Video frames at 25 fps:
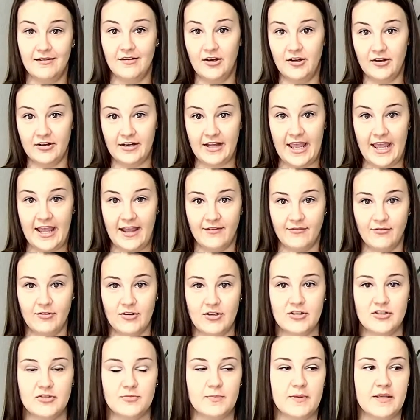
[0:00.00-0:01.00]
on
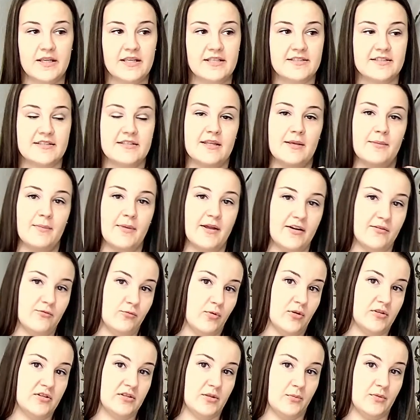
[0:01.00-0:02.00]
average because the amount of
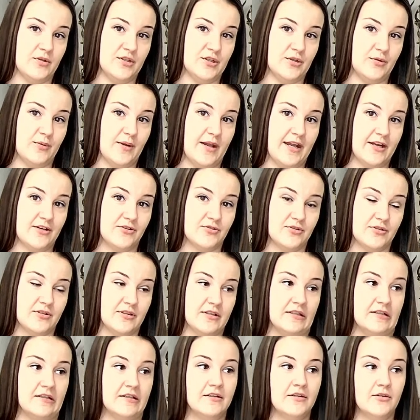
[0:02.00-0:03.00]
work that we do
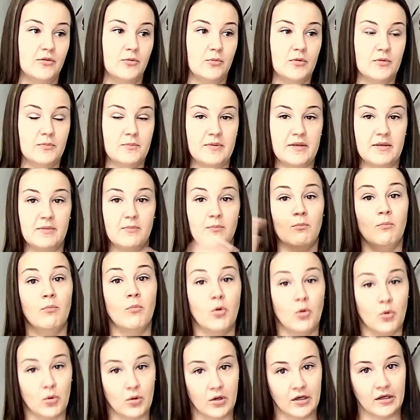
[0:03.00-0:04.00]
actually would be
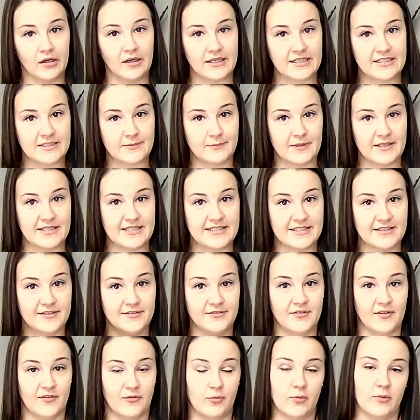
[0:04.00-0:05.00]
more
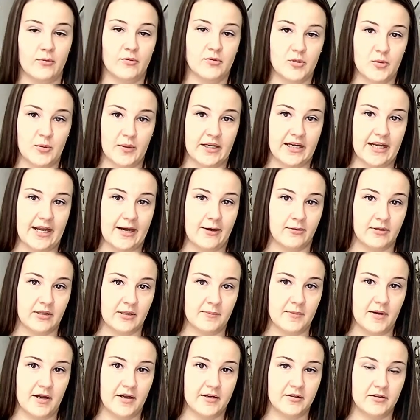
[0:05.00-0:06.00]
expensive if we were doing an
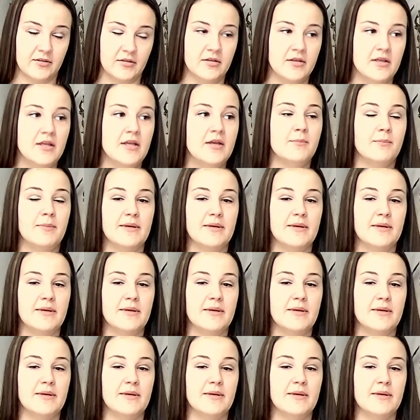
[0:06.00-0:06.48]
hourly model.